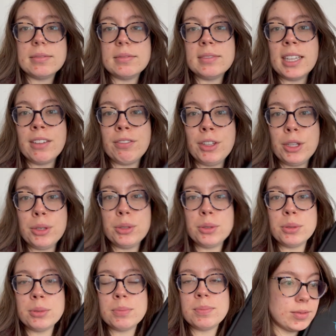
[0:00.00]
if
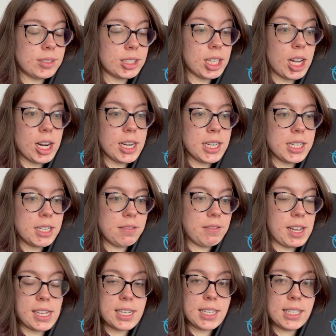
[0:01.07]
you are into
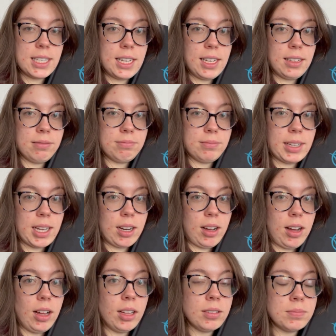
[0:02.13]
fantasy at
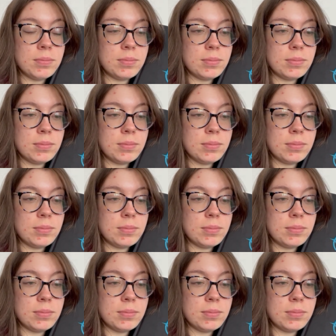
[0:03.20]
all,